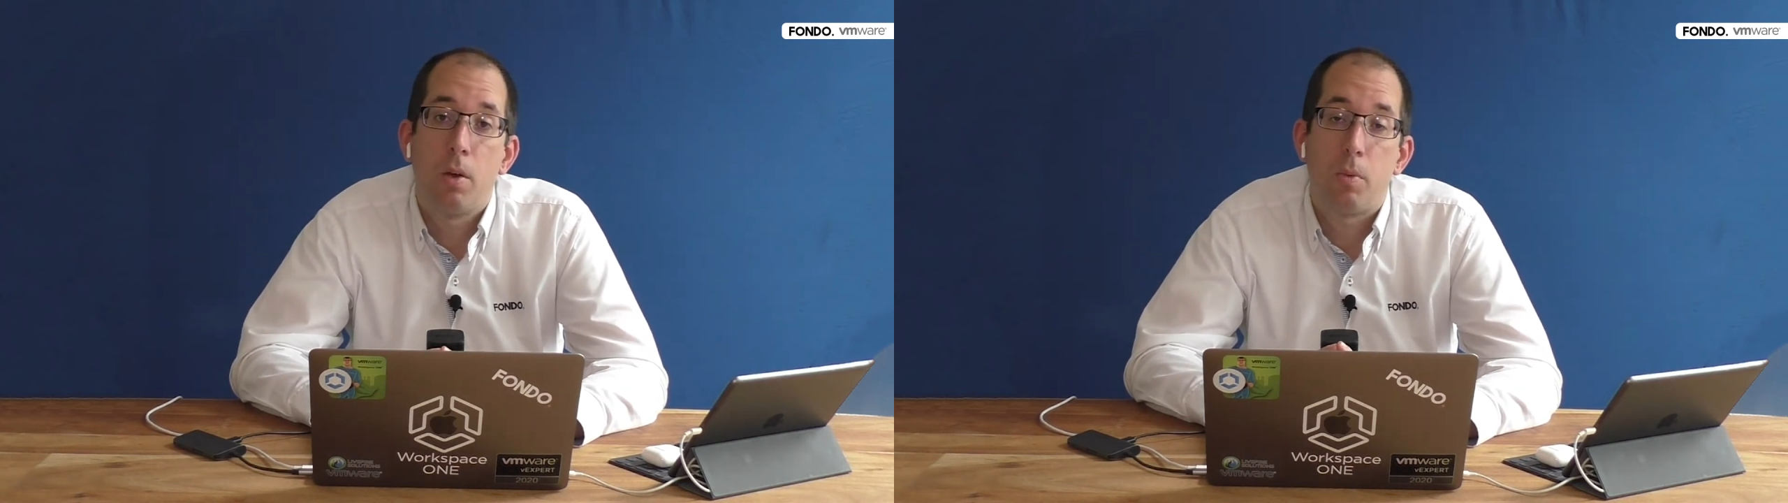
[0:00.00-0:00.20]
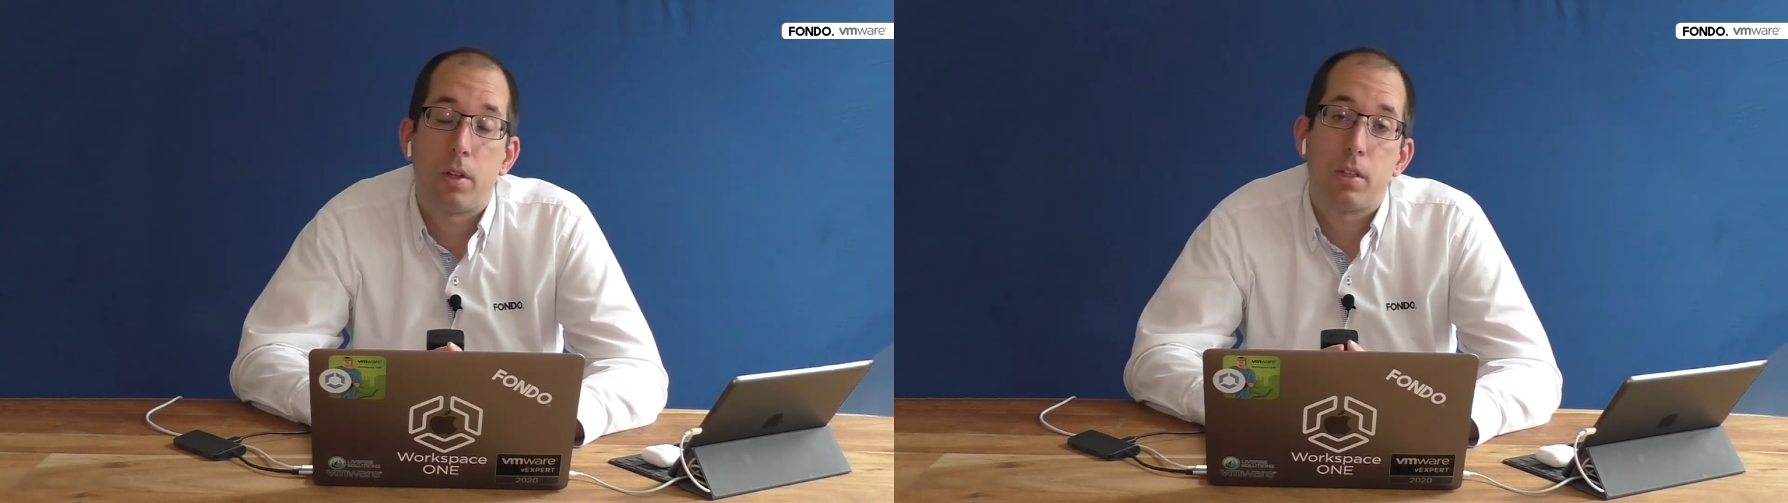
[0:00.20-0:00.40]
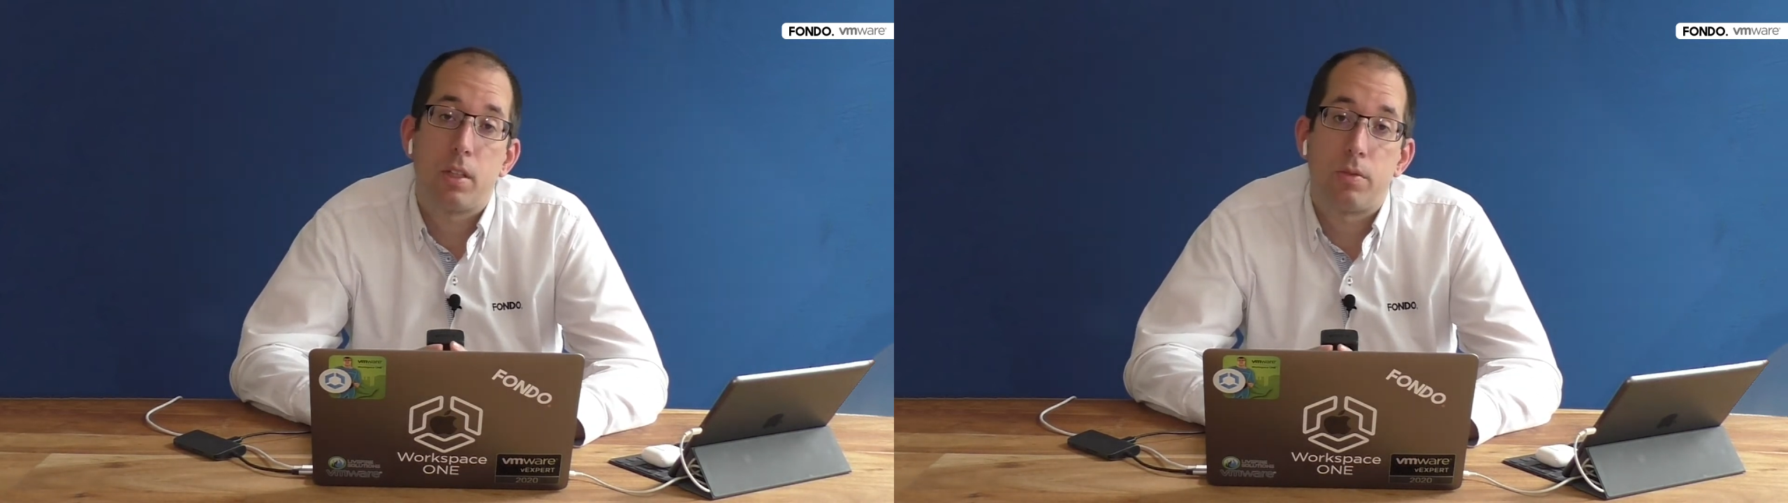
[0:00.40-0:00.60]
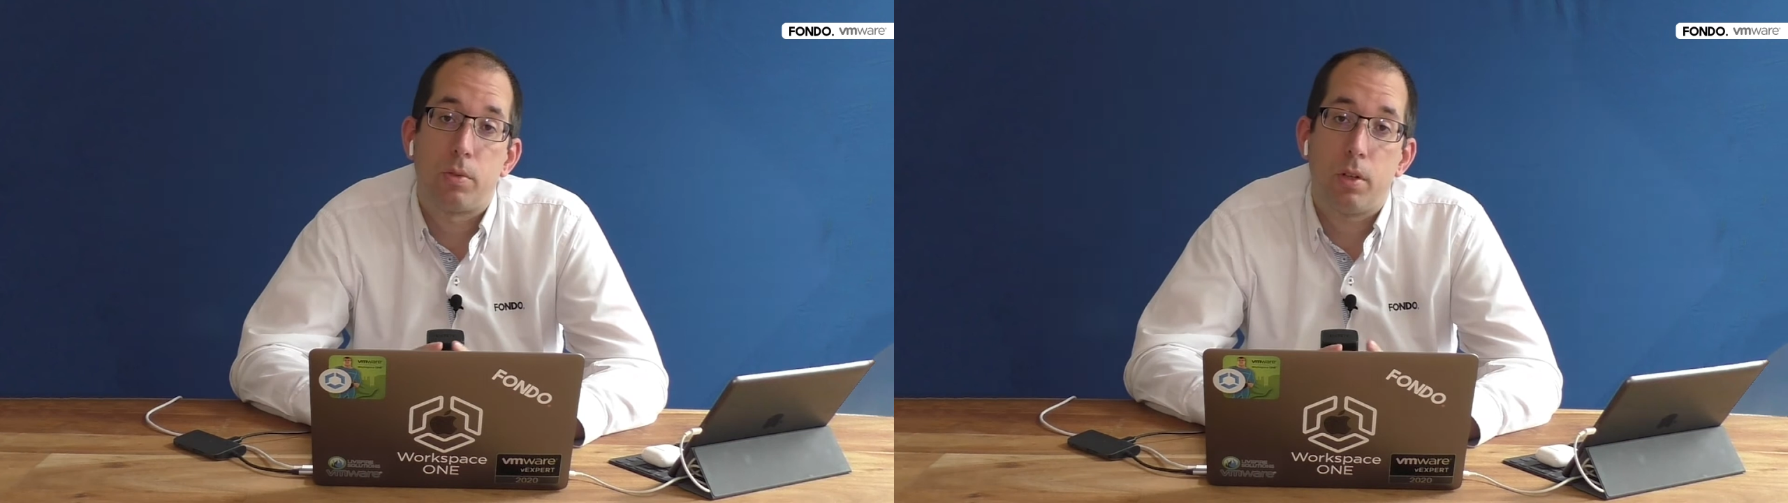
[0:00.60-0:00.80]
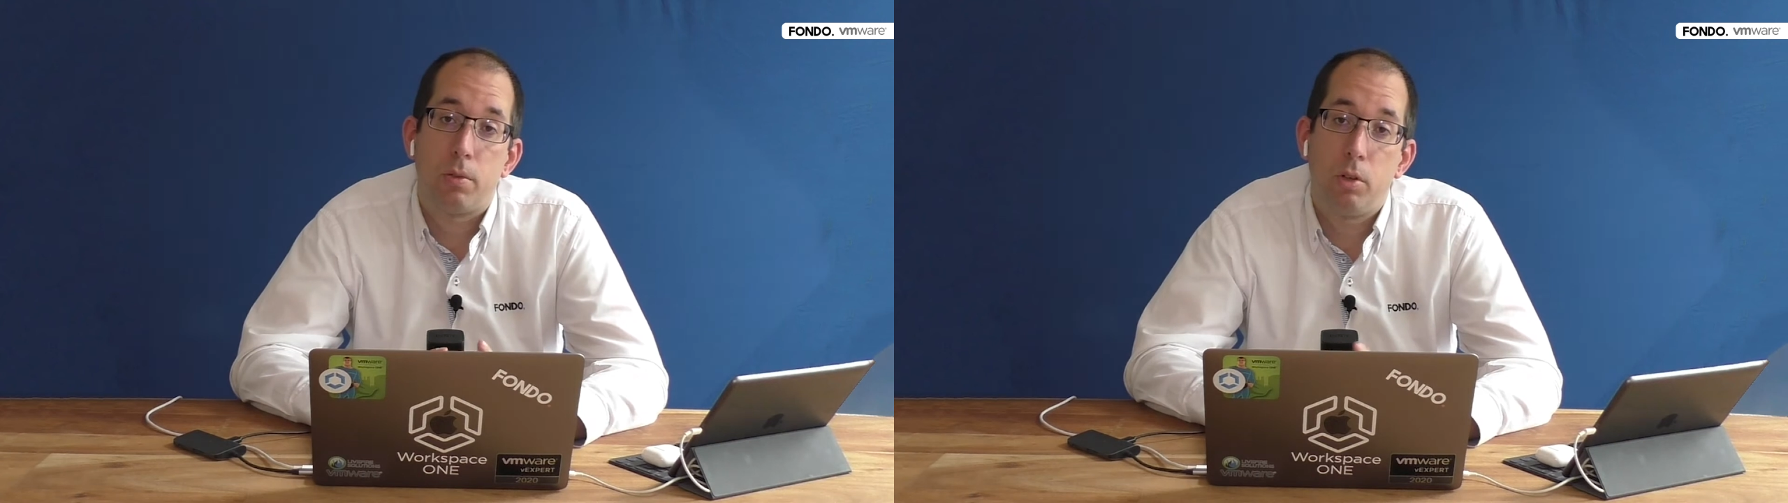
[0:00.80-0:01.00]
One is
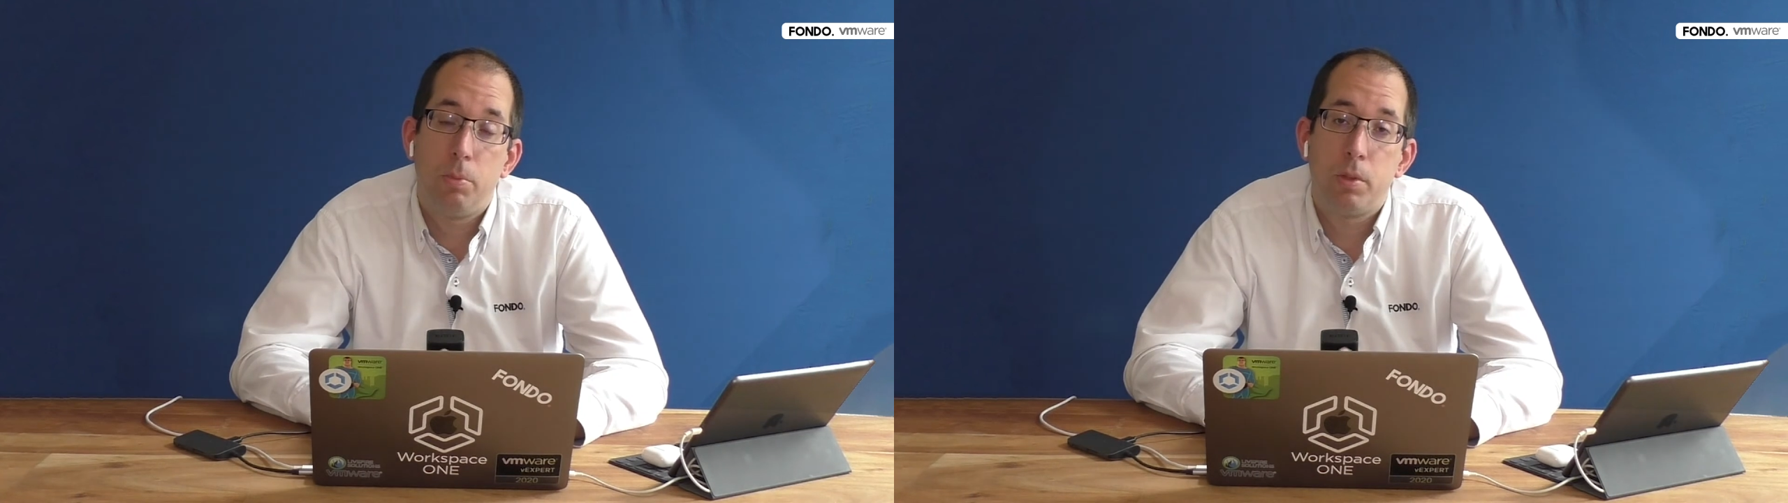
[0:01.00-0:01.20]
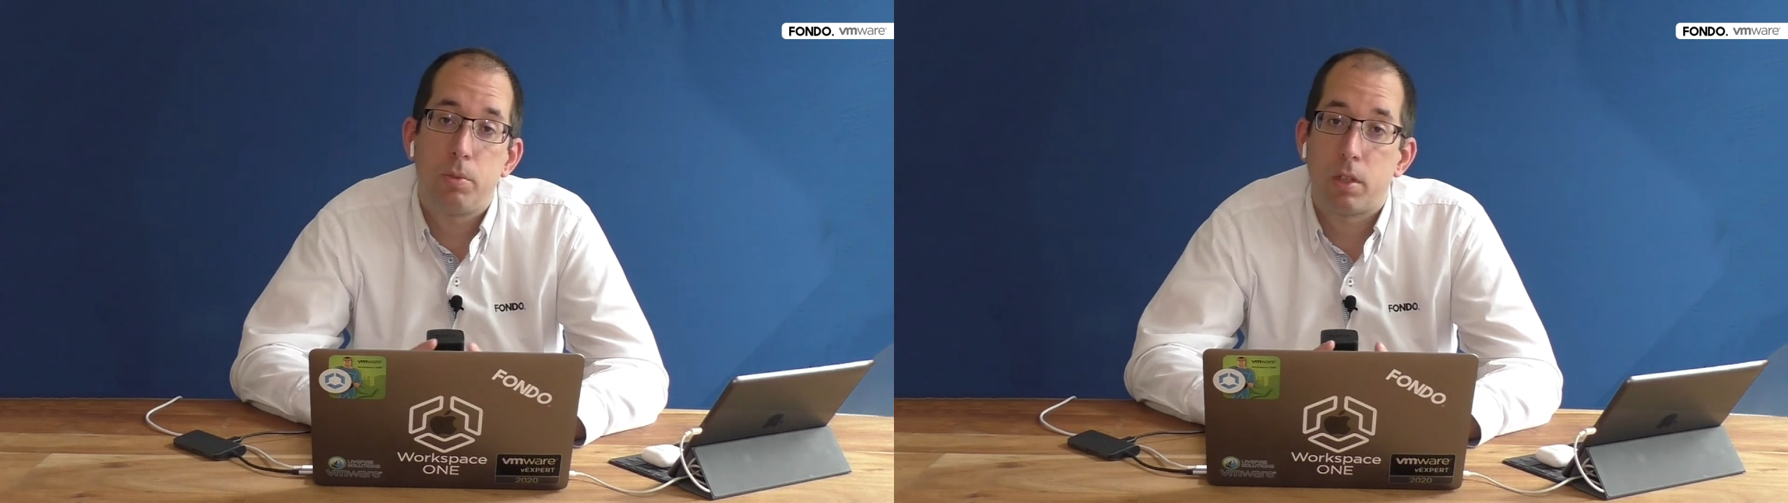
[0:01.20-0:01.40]
for enrollment,